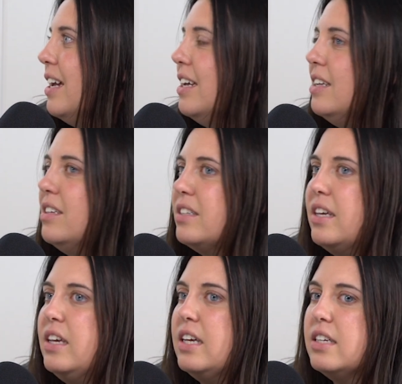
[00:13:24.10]
And
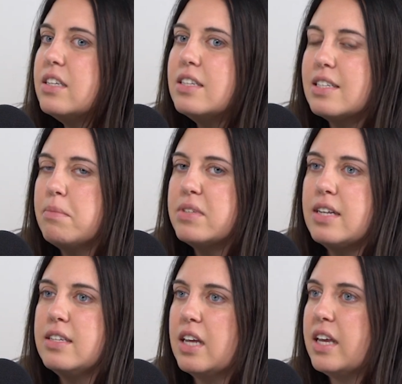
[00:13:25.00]
it is in some
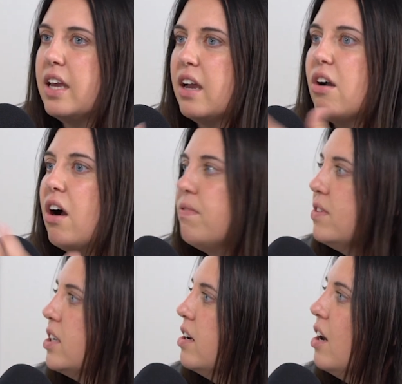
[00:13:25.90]
sense a kickoff
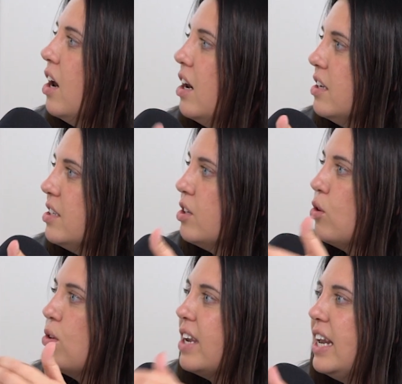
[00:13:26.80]
to us
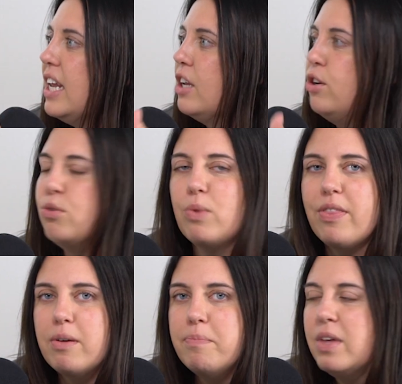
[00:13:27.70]
creating a new
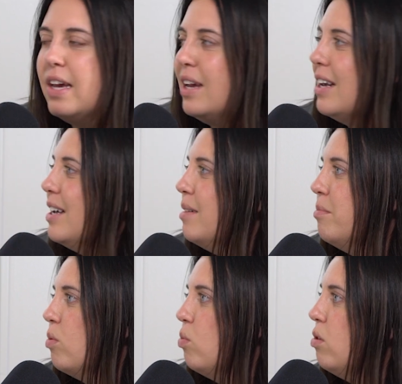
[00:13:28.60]
rhythm.
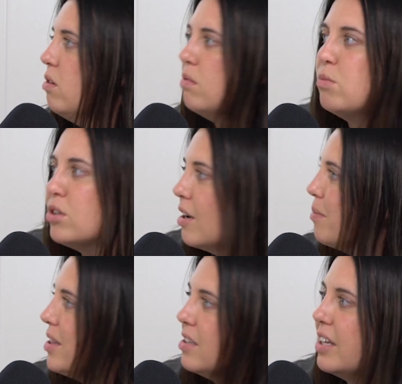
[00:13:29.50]
We'll talk
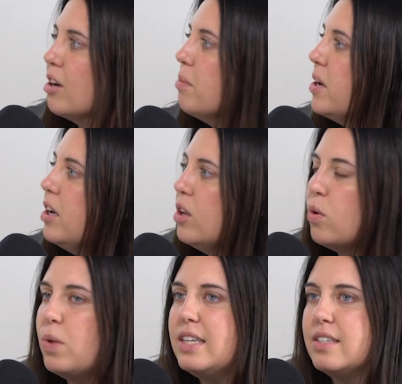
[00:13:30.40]
about this later, but
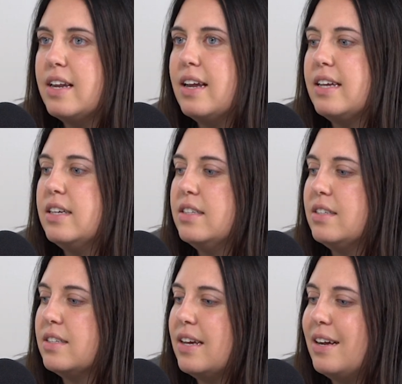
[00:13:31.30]
Wednesday night
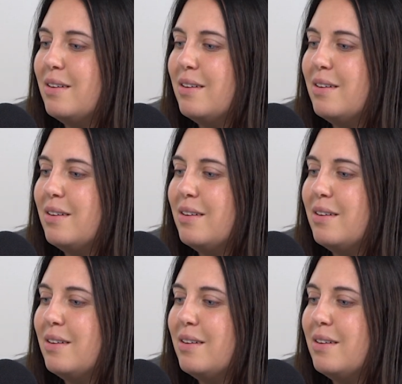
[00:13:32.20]
is